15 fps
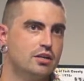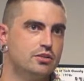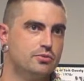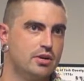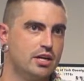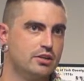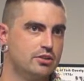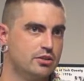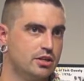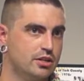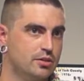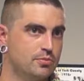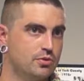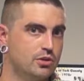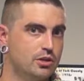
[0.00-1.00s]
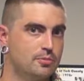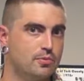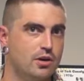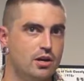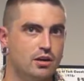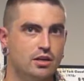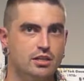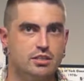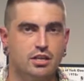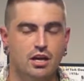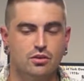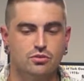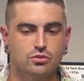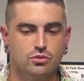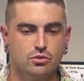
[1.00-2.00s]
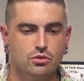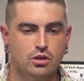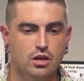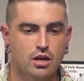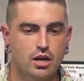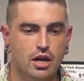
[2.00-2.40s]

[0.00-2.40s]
director at Community Progress Council.